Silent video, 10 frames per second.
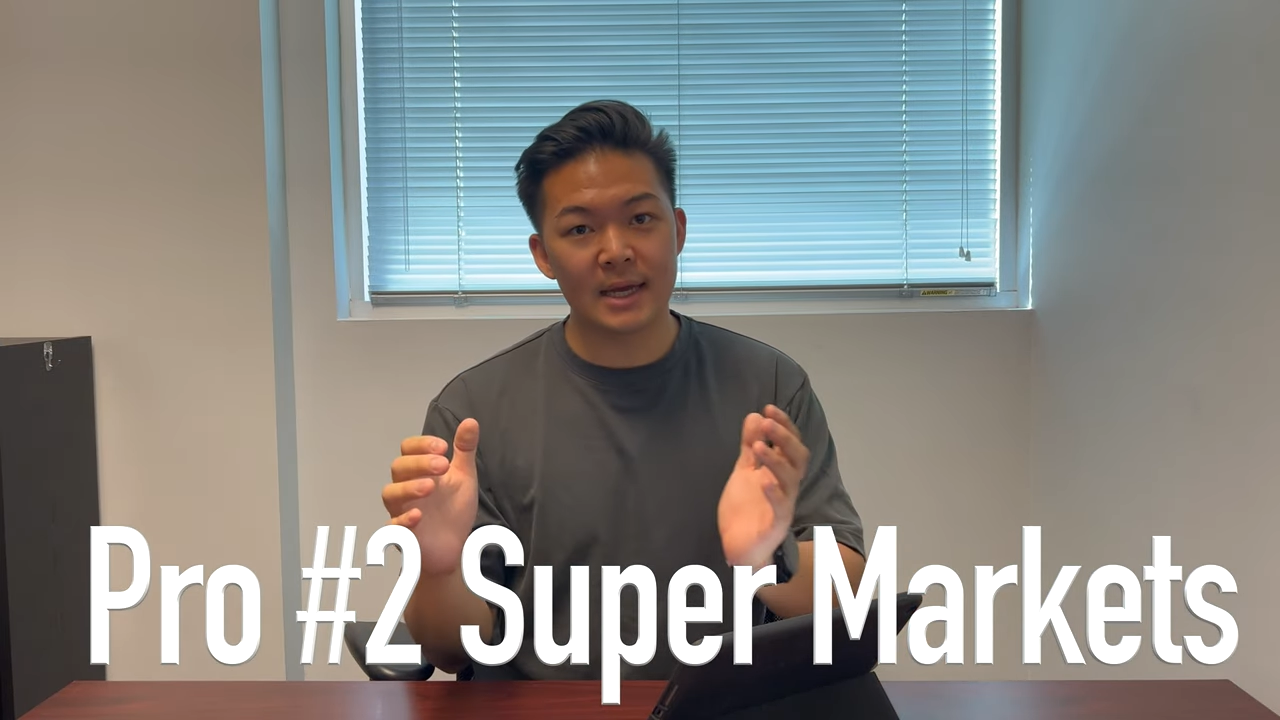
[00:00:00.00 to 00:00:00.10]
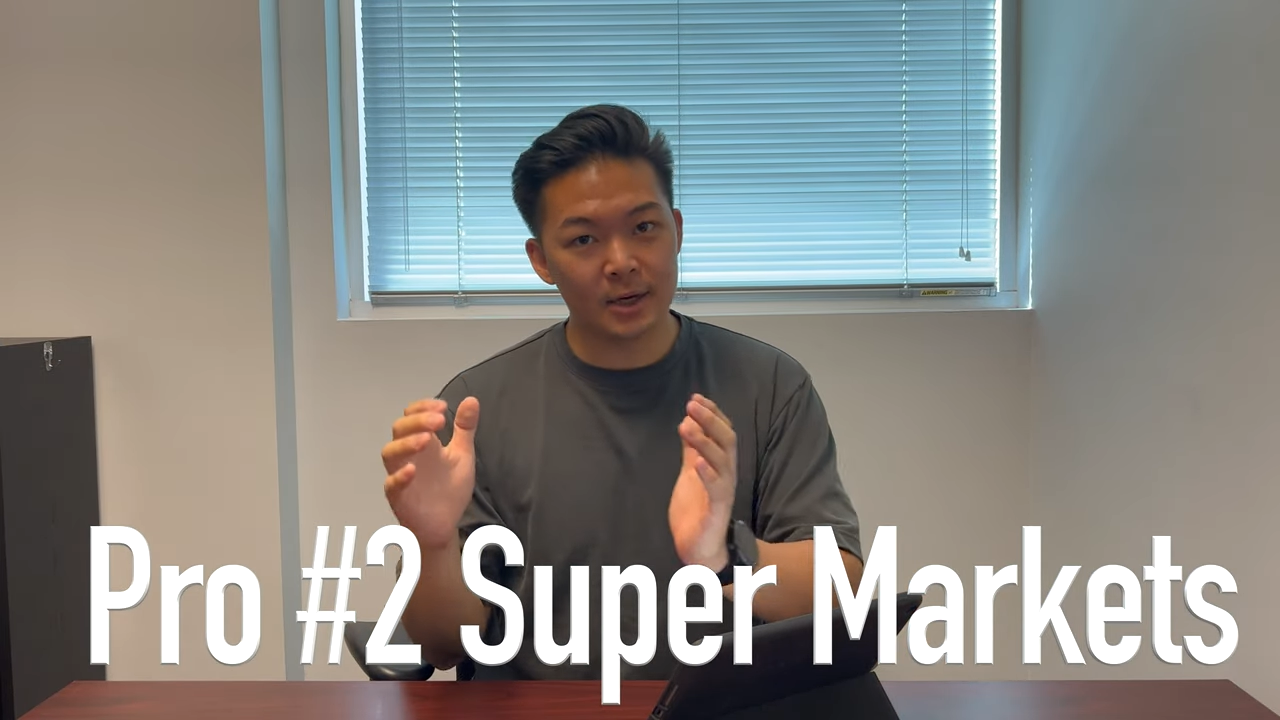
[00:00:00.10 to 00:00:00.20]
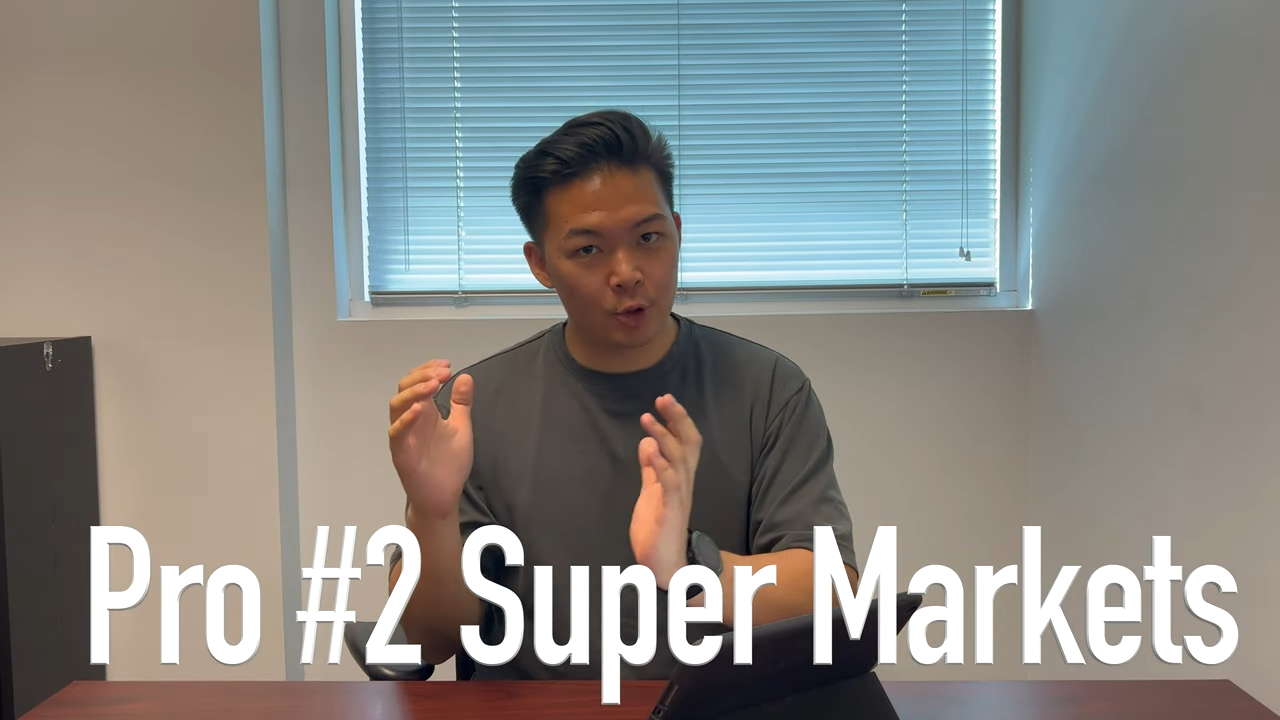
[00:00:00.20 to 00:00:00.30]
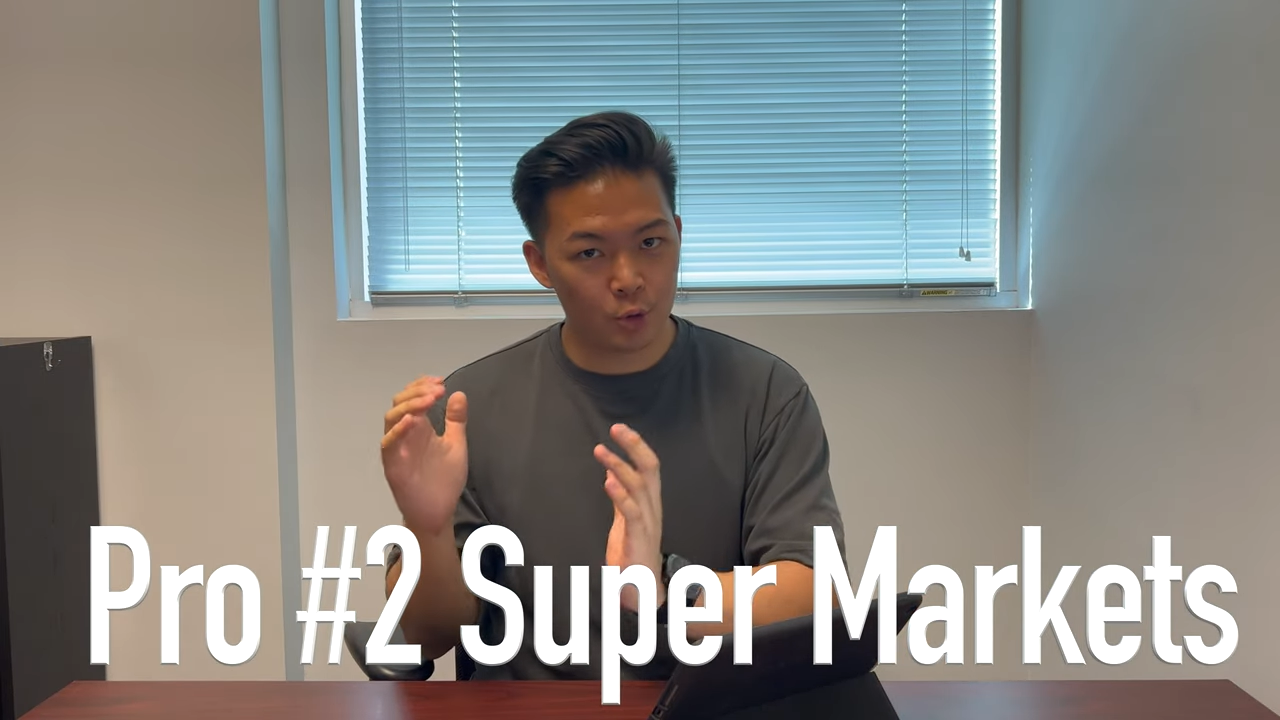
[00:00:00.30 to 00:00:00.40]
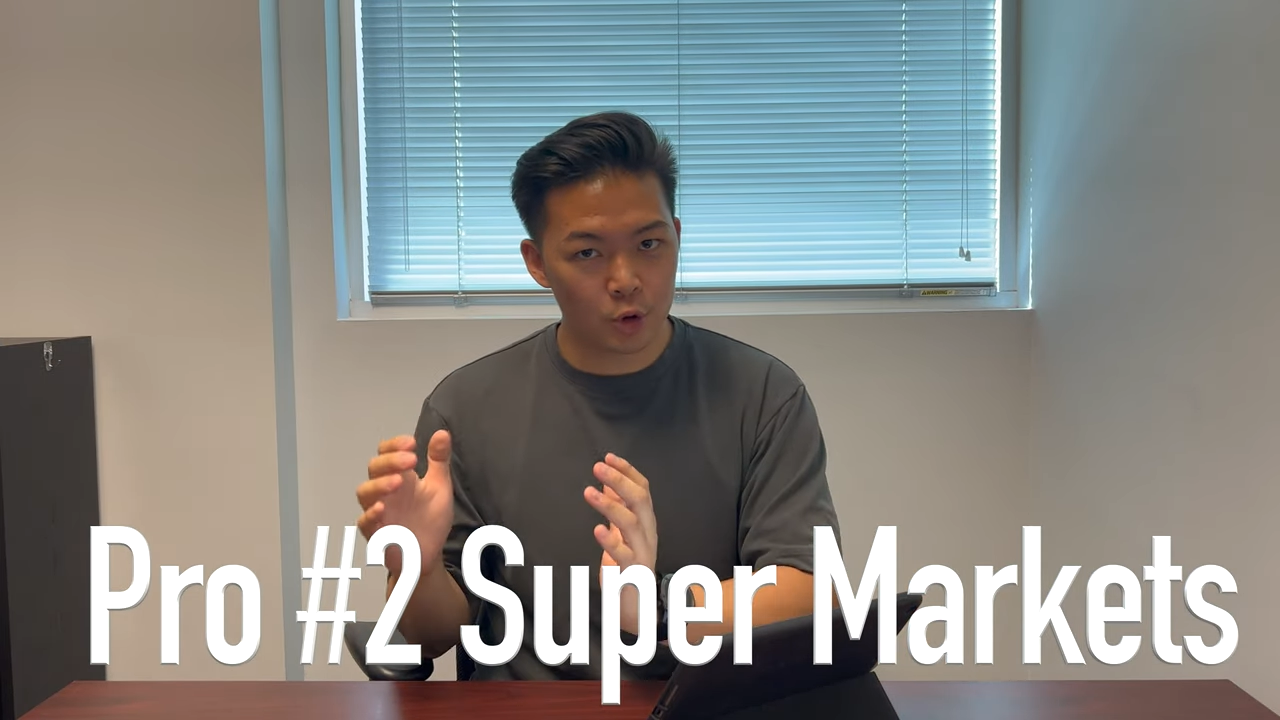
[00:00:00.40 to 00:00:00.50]

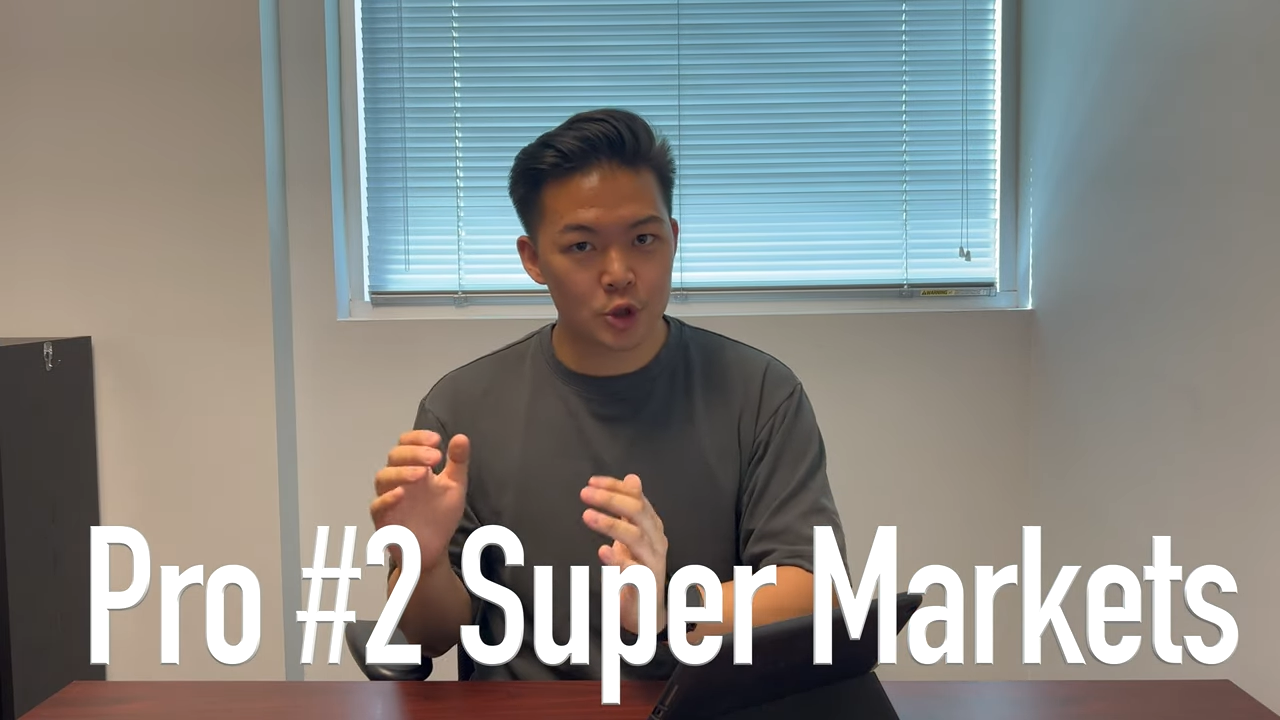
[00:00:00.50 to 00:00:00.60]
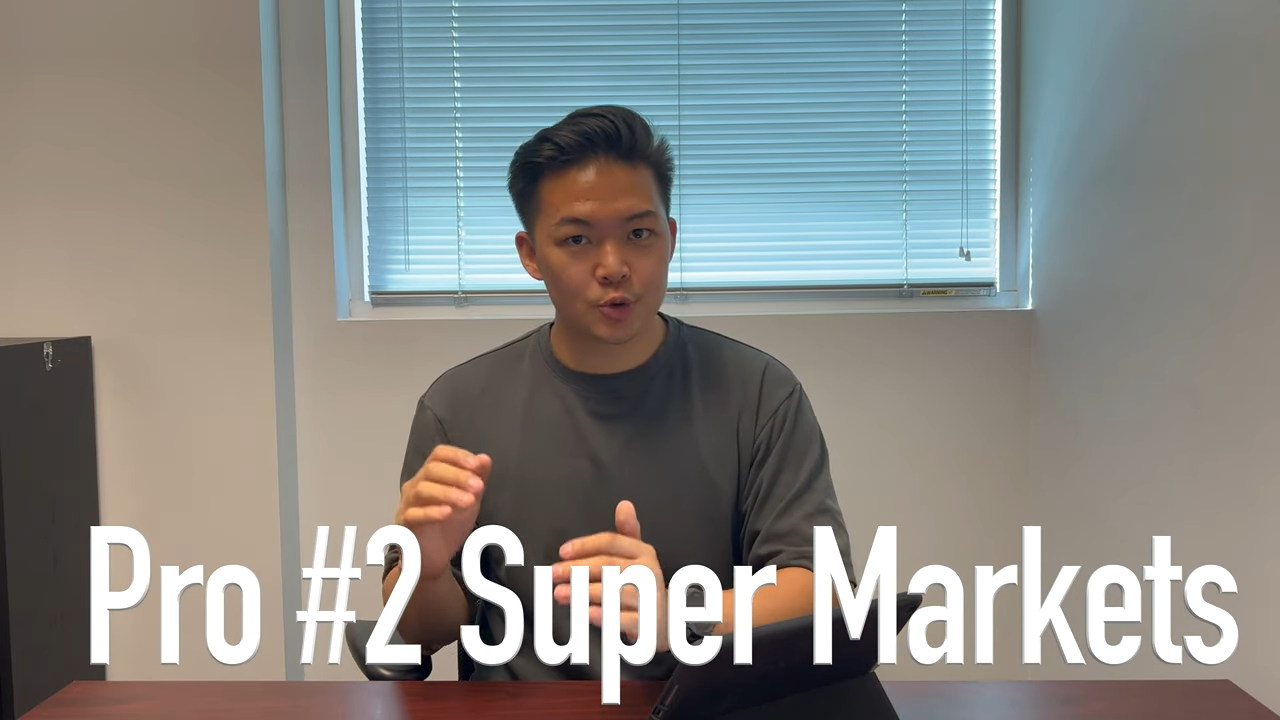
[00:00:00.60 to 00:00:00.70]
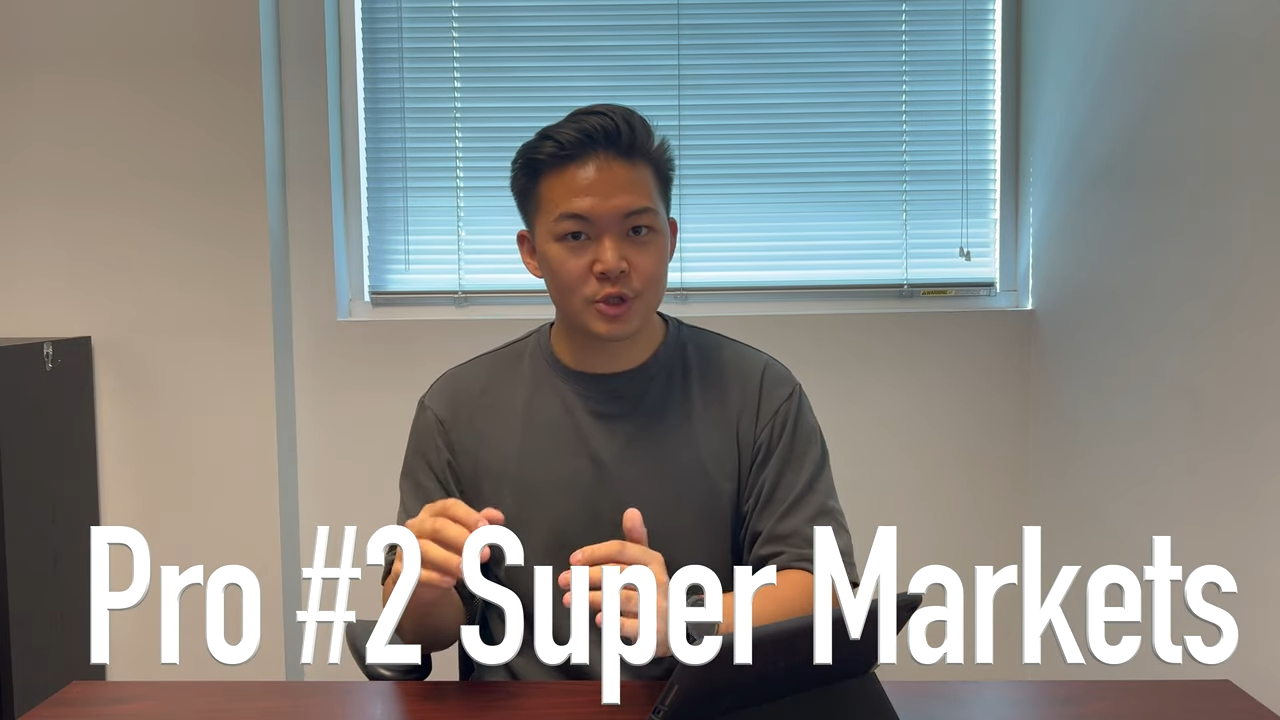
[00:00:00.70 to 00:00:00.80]
and grocery